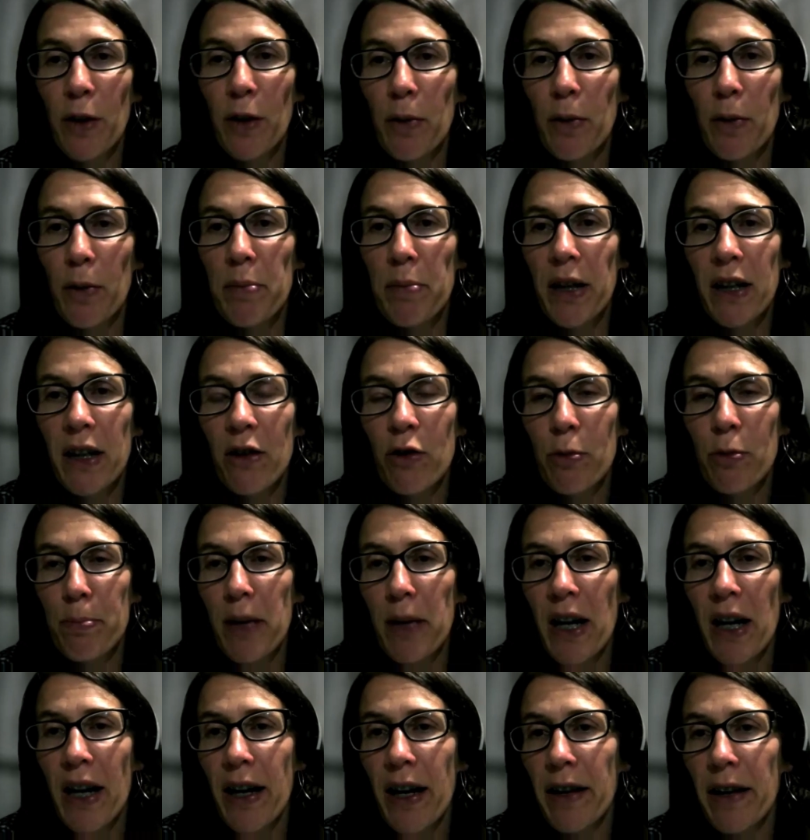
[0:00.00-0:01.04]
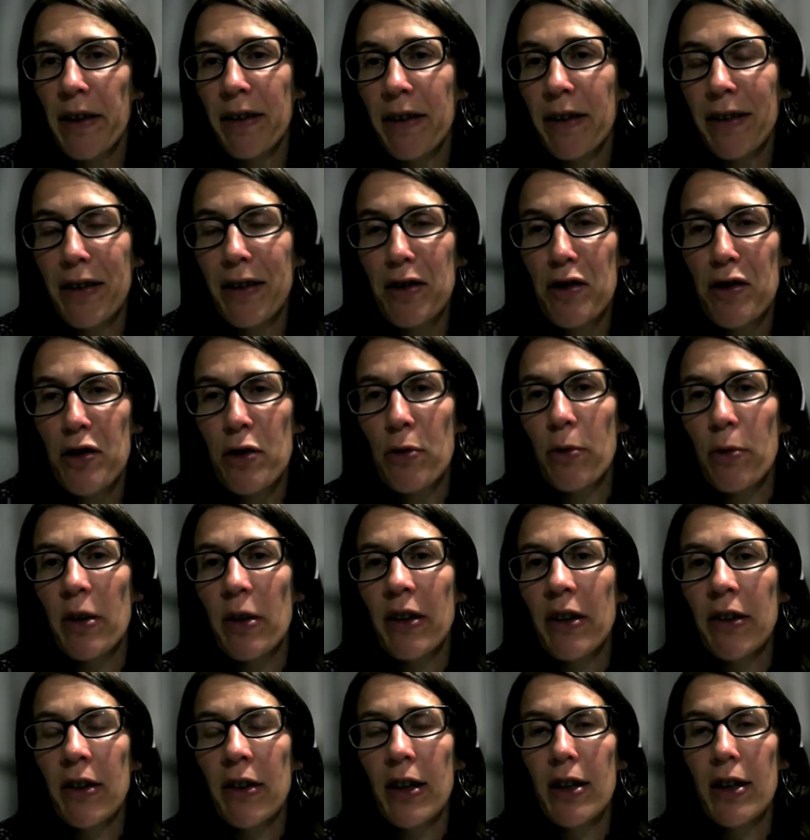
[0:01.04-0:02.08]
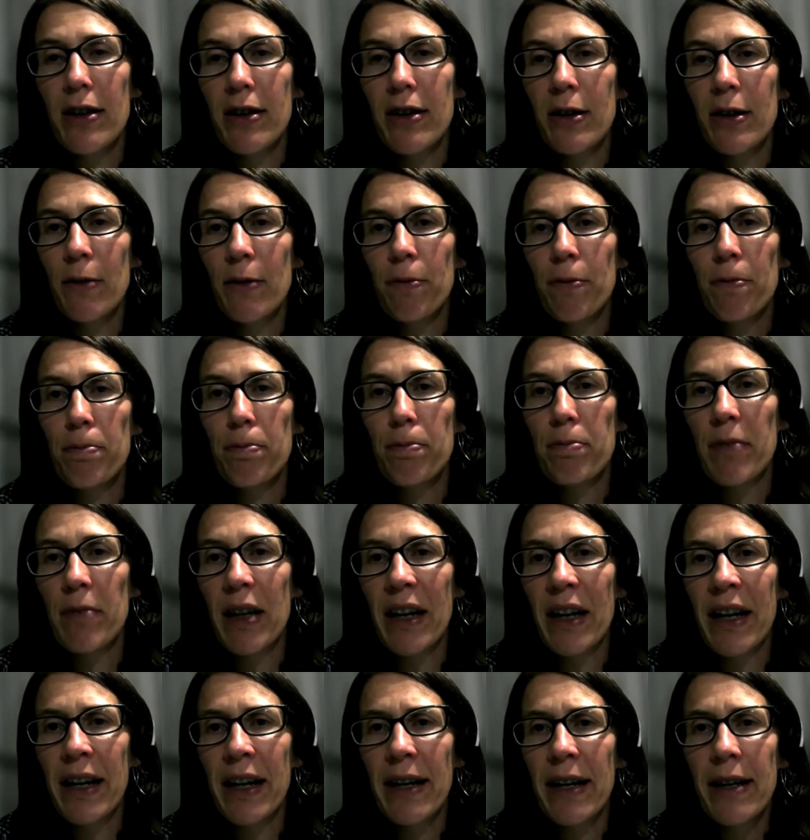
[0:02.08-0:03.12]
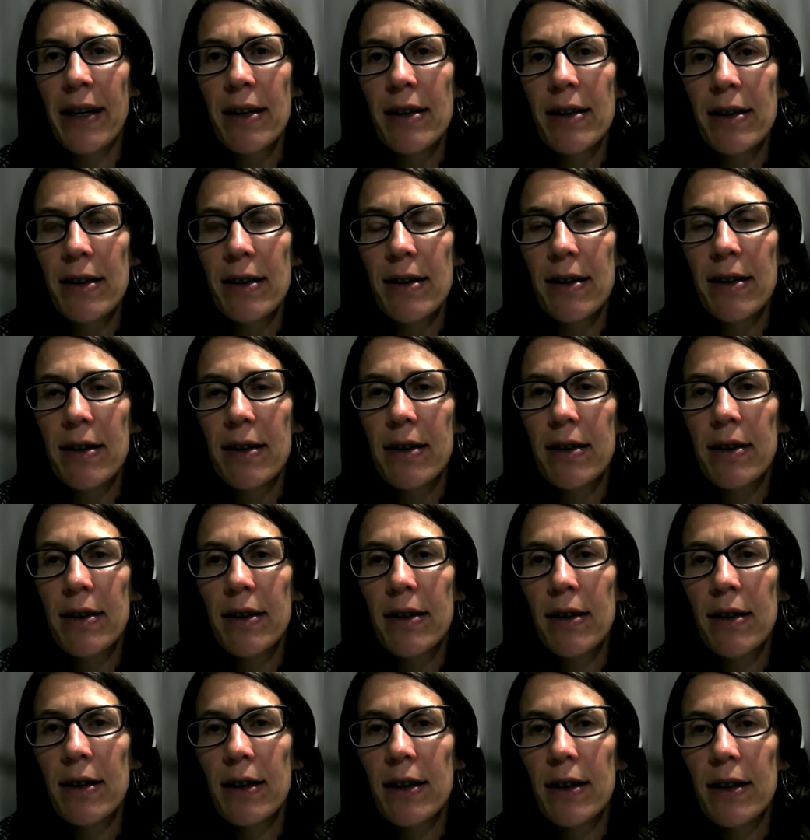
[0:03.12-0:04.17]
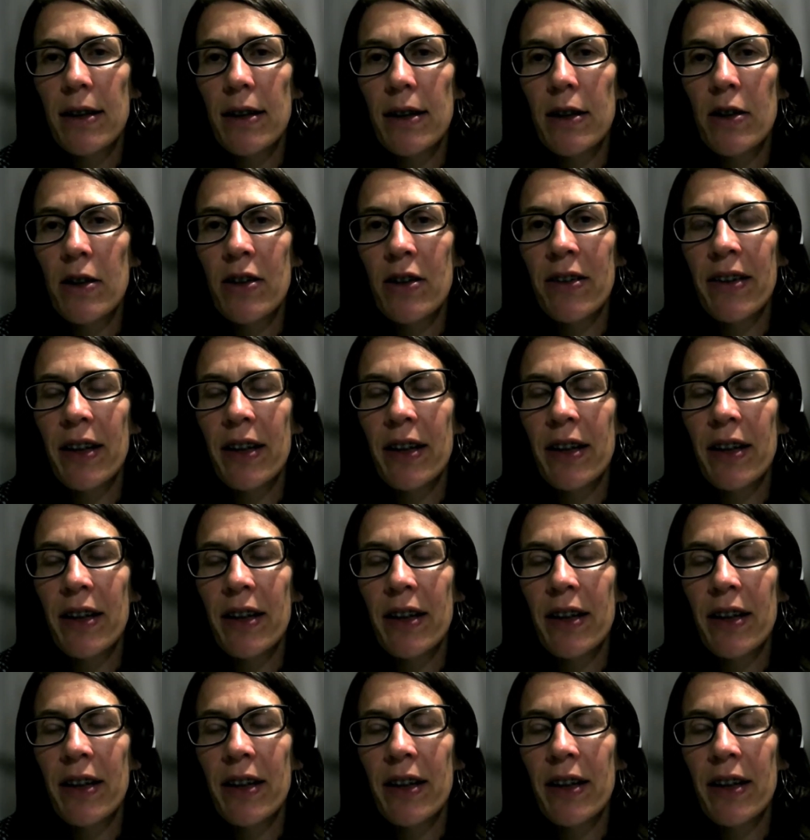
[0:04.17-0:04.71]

for the bleach baths until the skin's healed? Like, does